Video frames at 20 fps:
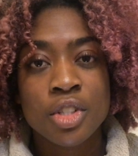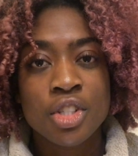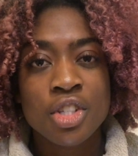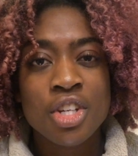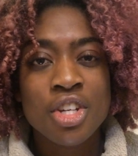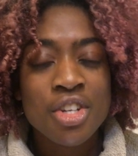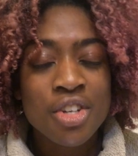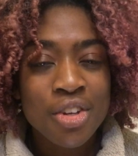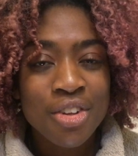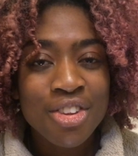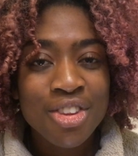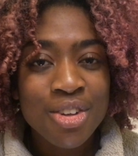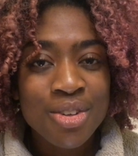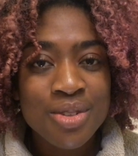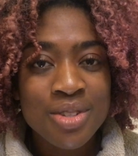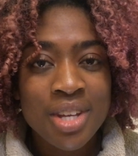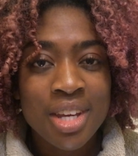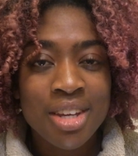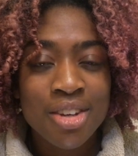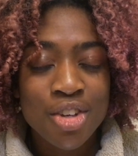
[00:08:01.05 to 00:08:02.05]
So you know
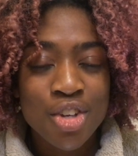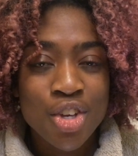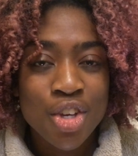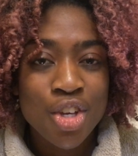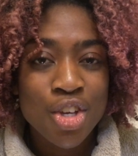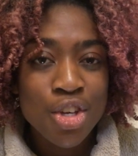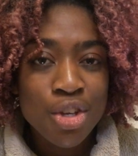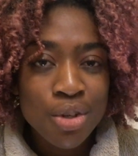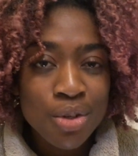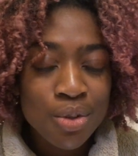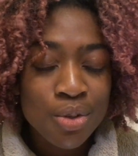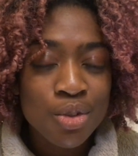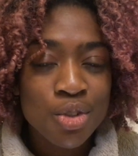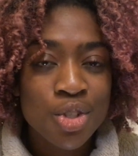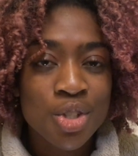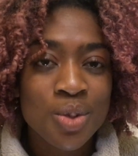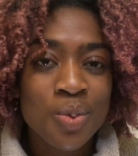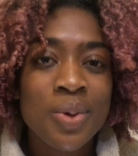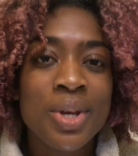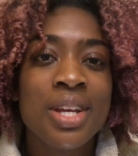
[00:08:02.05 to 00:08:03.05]
those like huge
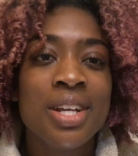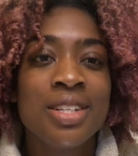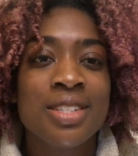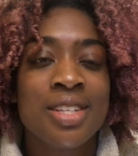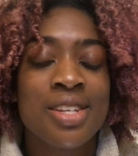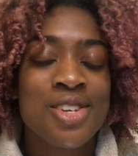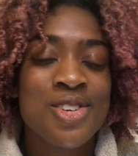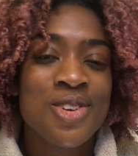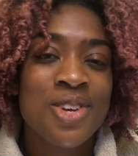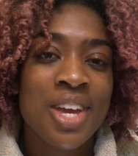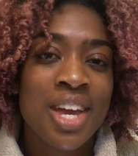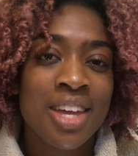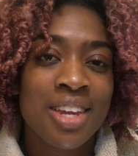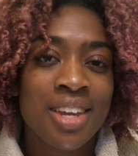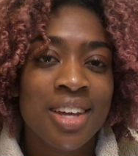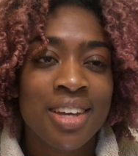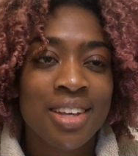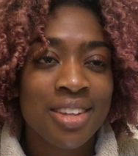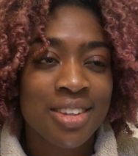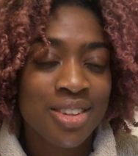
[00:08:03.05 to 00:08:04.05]
swings that you get
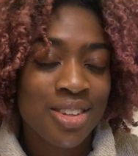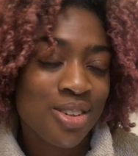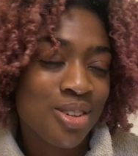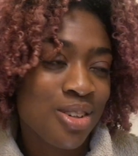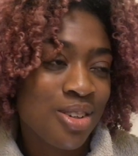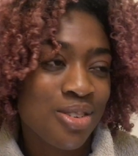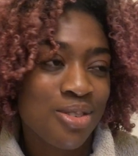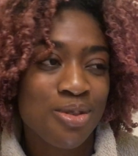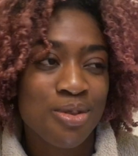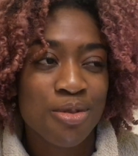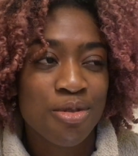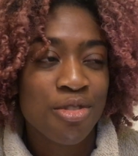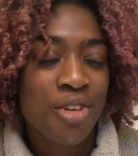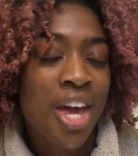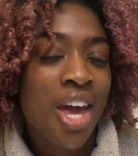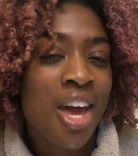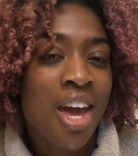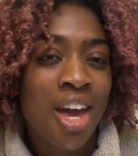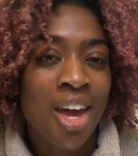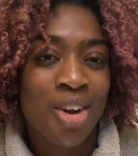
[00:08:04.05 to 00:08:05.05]
like at the
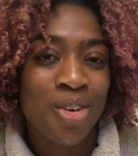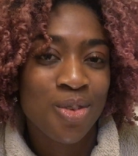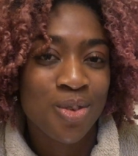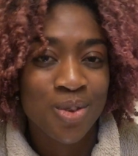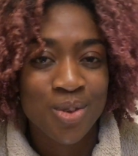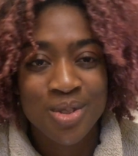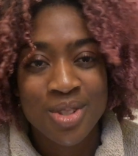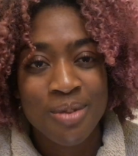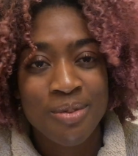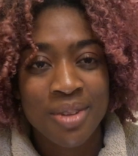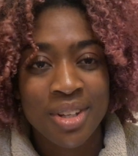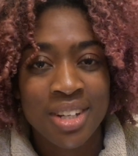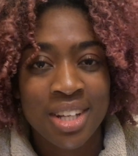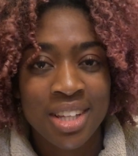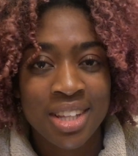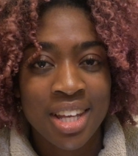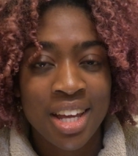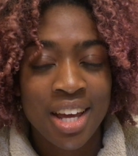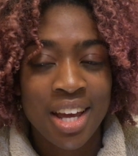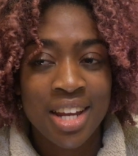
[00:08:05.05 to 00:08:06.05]
fair or something
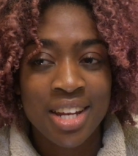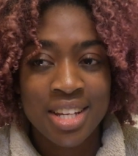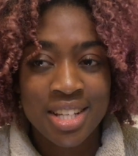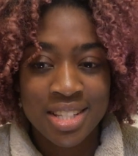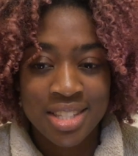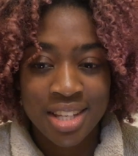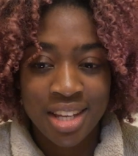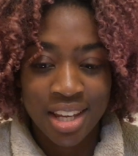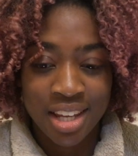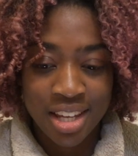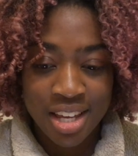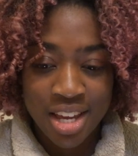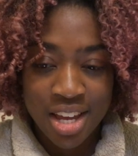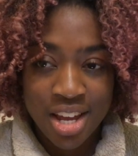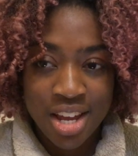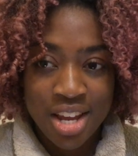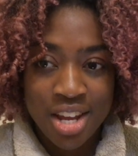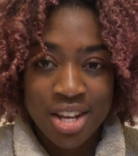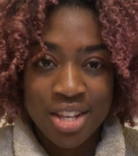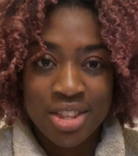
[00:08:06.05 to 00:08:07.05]
like that, and it's like
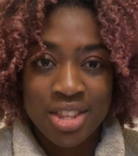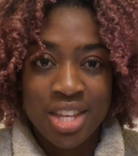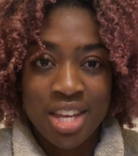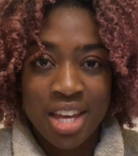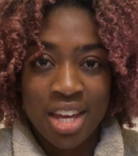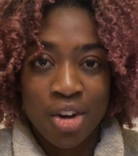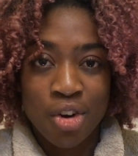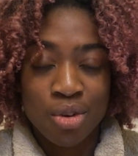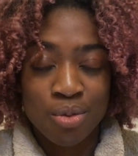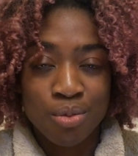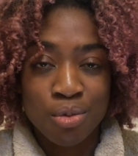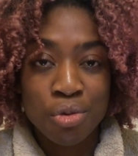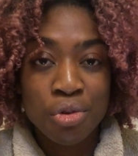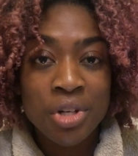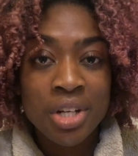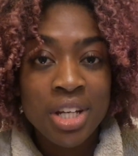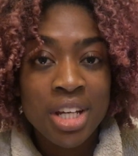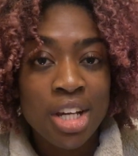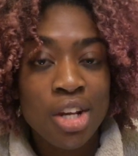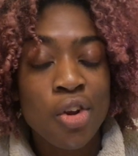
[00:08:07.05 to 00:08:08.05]
they're on
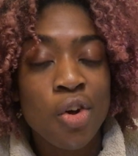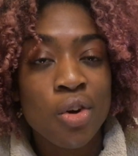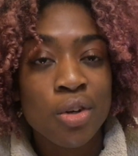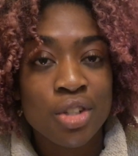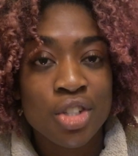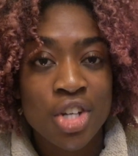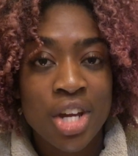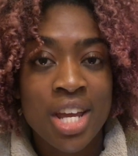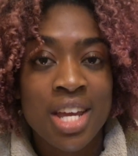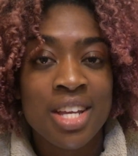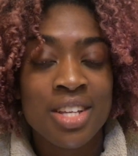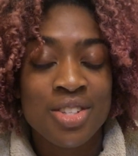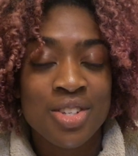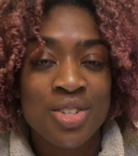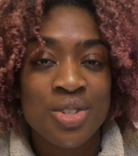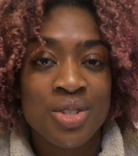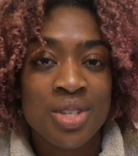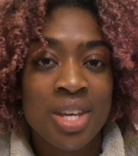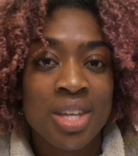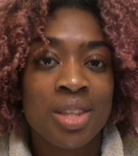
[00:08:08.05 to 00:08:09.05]
really long chains
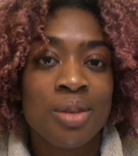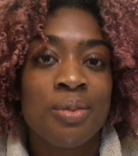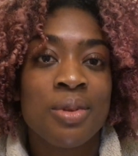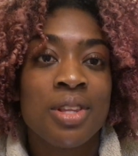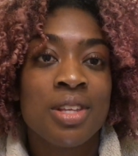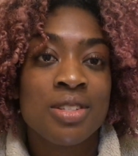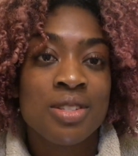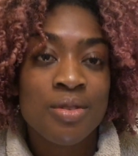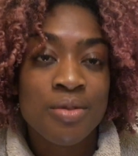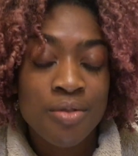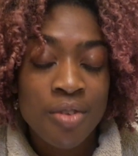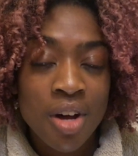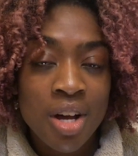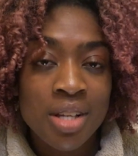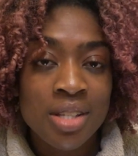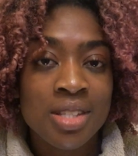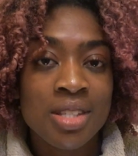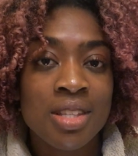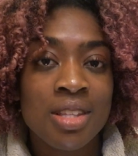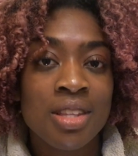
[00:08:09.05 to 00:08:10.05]
and you sit in them, and the
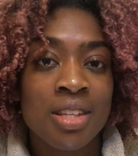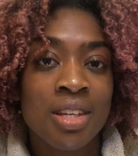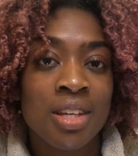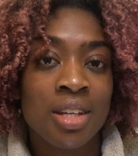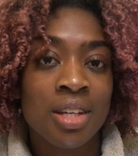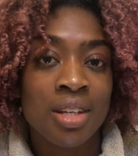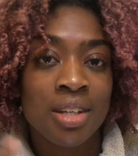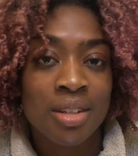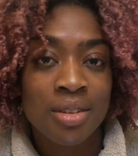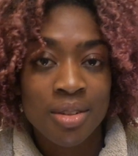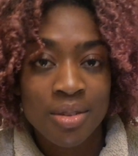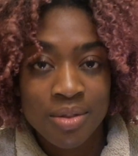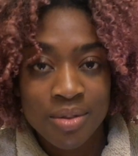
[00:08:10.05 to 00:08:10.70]
faster the